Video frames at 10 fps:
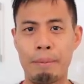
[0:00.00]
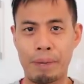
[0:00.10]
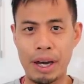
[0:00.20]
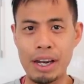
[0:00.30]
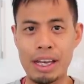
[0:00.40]

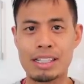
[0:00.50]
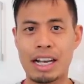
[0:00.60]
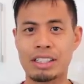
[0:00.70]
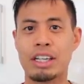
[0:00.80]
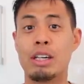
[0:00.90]
but it's
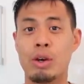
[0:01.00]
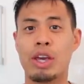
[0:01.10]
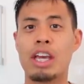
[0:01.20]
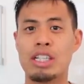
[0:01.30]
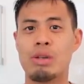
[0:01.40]
actually in a
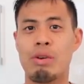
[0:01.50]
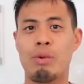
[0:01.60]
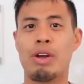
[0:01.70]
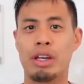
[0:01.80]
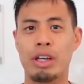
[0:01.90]
location we
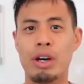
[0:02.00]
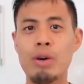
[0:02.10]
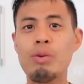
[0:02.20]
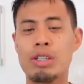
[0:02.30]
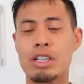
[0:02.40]
want to
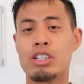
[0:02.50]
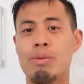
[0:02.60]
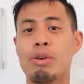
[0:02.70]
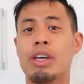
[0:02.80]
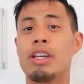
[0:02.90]
go, which is
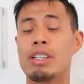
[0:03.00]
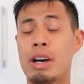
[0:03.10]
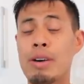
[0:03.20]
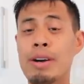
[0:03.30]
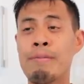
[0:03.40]

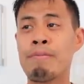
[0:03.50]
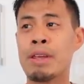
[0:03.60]
Shimokitazawa.